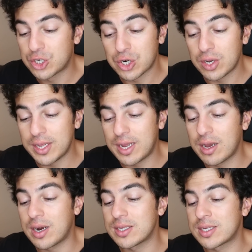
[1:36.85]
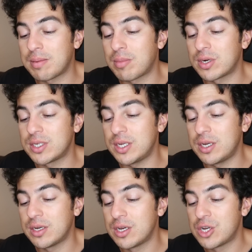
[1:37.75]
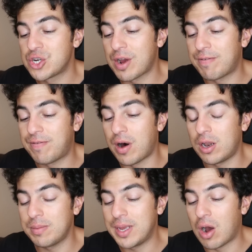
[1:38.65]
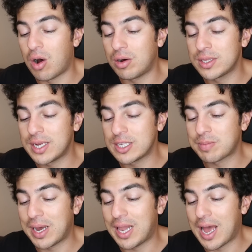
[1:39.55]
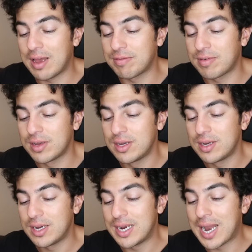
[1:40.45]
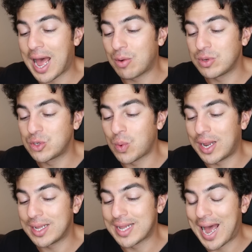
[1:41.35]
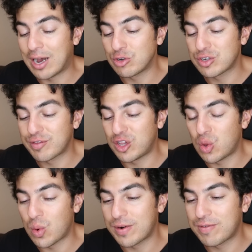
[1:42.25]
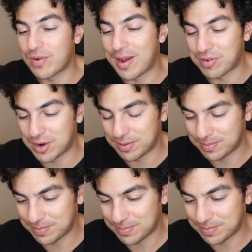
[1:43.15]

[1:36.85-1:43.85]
Surely goodness and mercy shall follow me all the days of my life, and I will dwell in the house of the Lord forever.